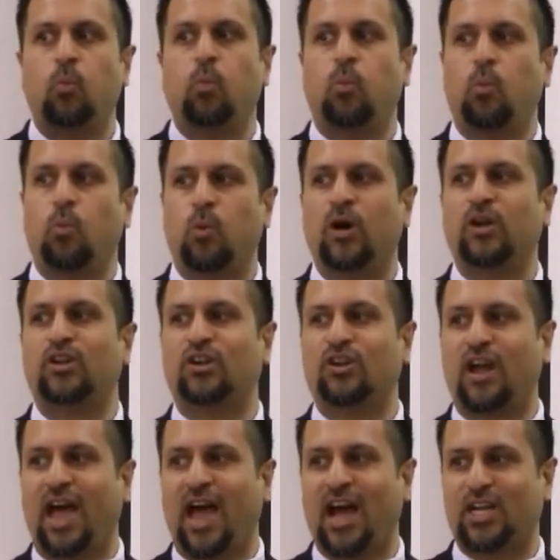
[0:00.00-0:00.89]
what
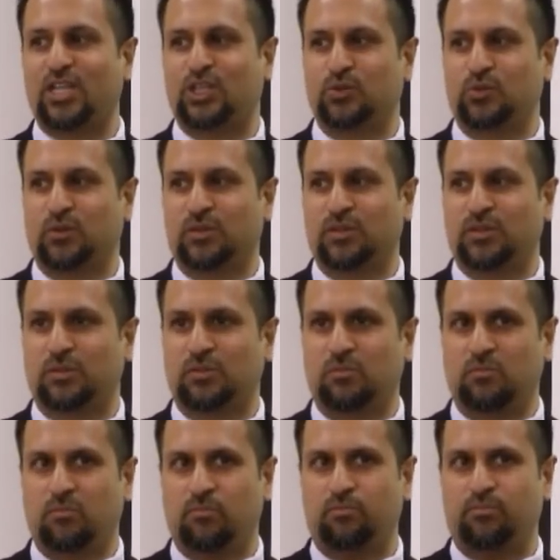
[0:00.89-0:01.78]
her actual
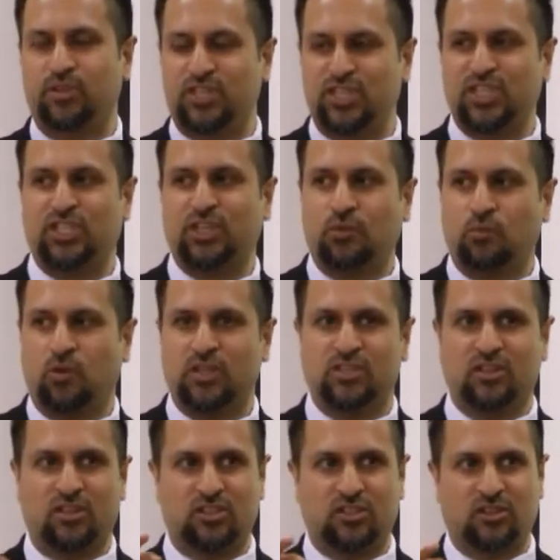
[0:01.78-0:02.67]
position was
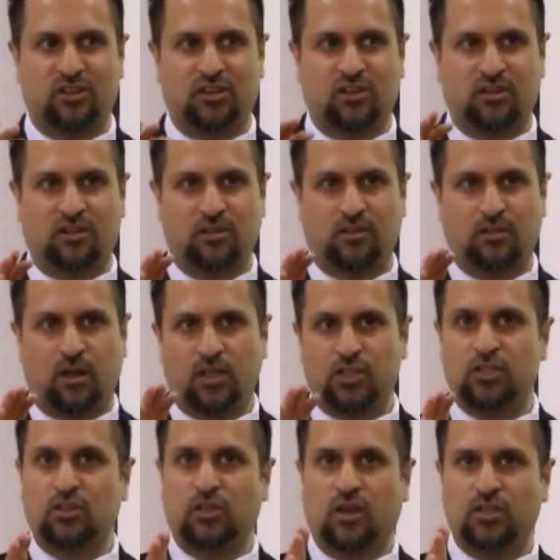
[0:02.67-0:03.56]
on certain on,
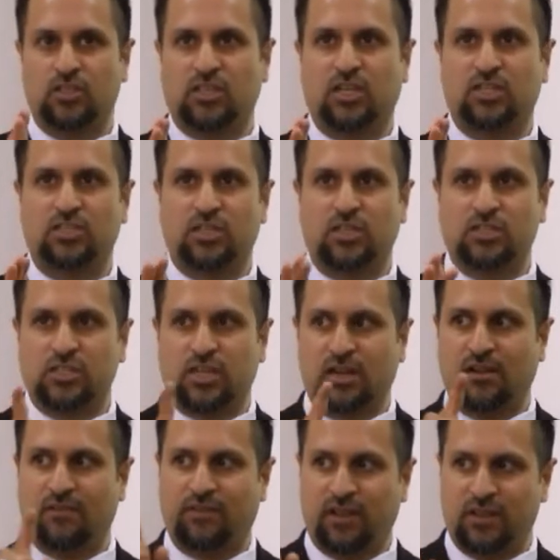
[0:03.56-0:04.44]
on such
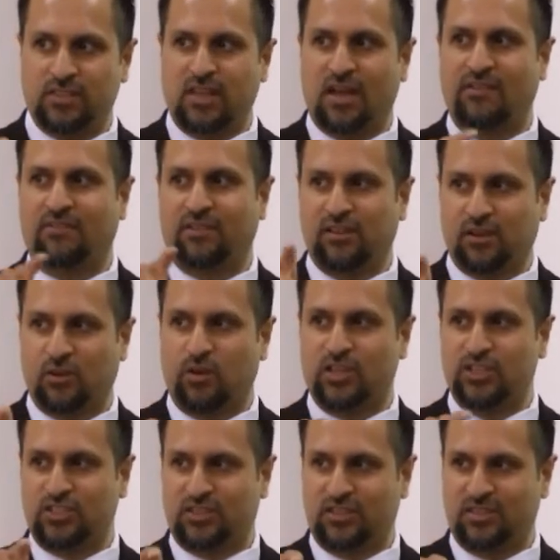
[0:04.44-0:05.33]
subtle philosophical
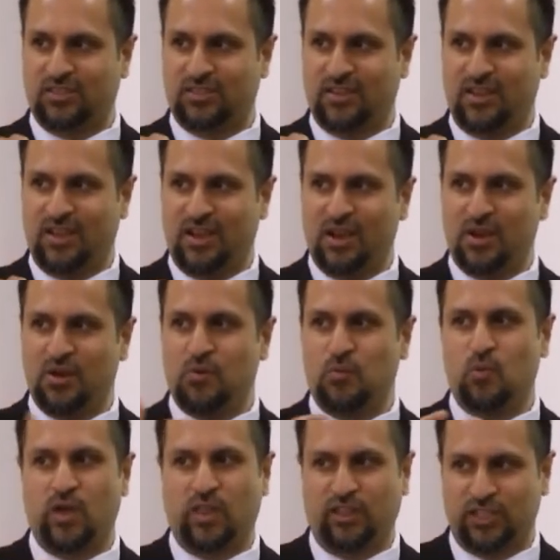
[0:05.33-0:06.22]
questions,
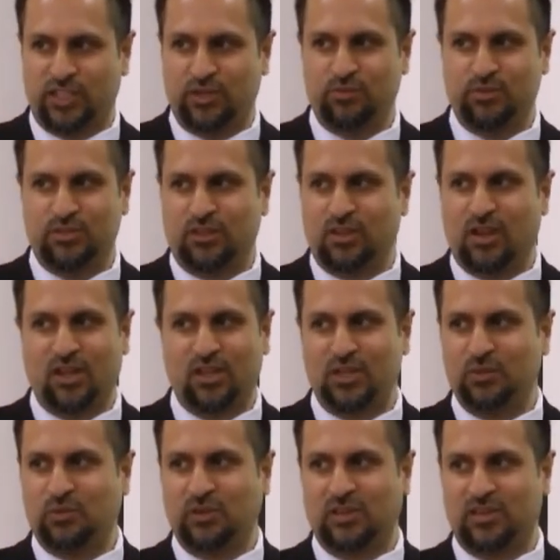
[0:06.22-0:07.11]
whether she was a
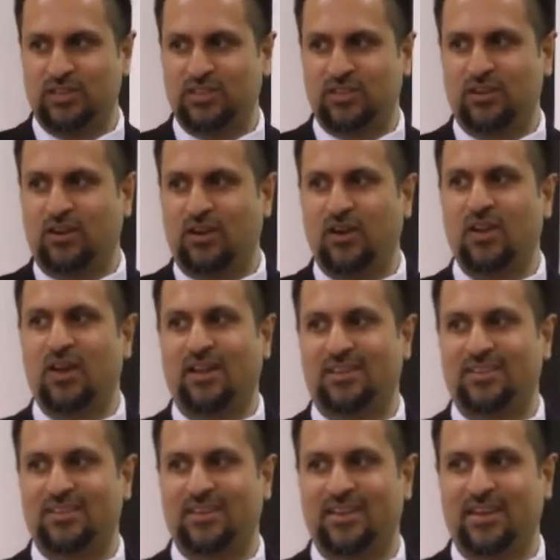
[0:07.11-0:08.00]
non-dualist or not.
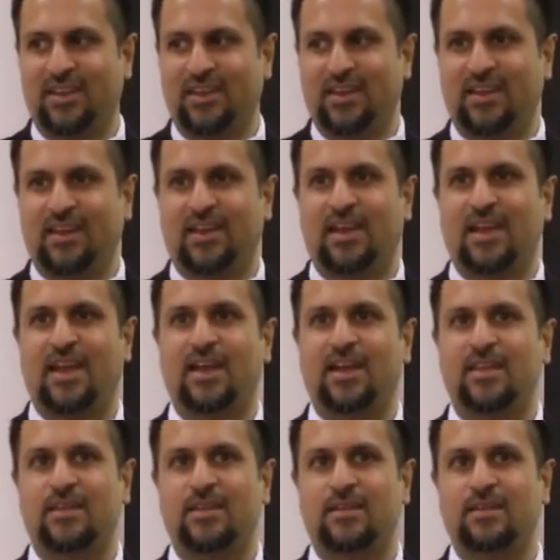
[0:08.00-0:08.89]

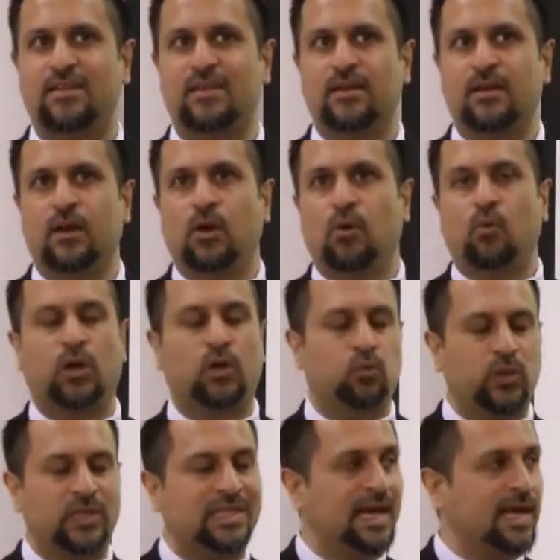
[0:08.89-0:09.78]
And what
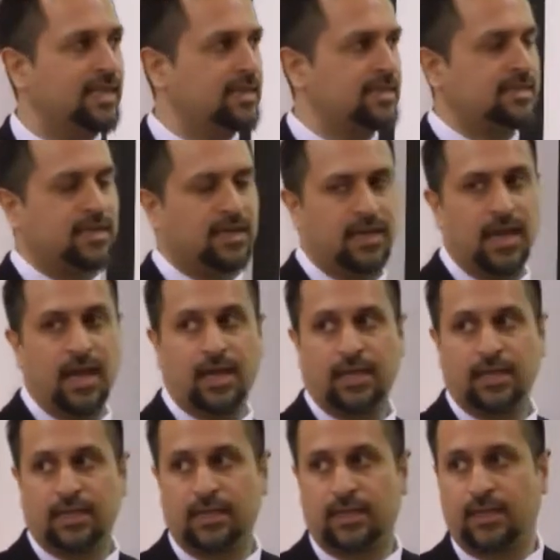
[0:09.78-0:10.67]
Widad
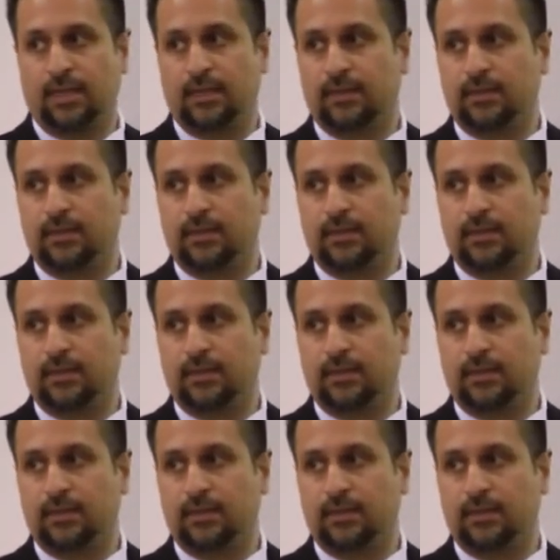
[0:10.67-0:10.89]
Sakkakini did